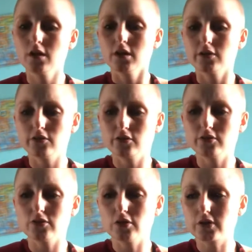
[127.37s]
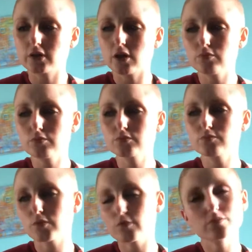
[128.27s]
You know, like I
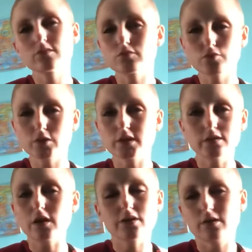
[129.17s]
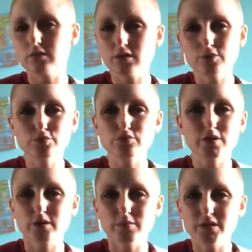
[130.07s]
wouldn't
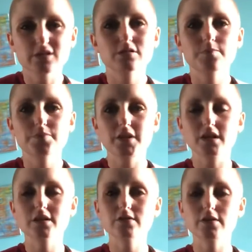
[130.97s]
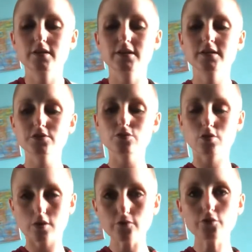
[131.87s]
recommend, unless you're
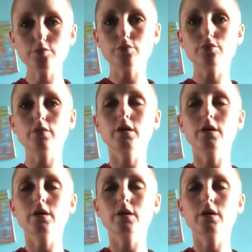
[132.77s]
comfortable